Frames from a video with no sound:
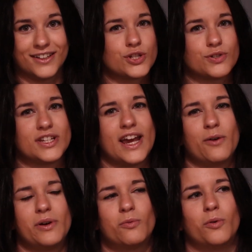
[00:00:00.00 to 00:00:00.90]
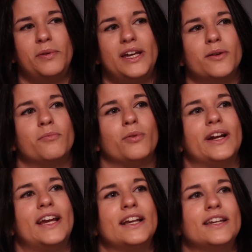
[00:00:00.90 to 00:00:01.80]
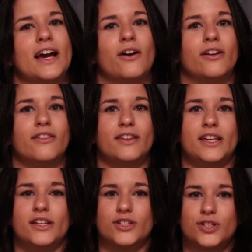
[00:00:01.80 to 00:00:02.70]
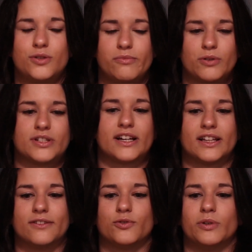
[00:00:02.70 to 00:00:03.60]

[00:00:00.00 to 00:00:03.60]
So today we will be breaking down the sumo deadlift.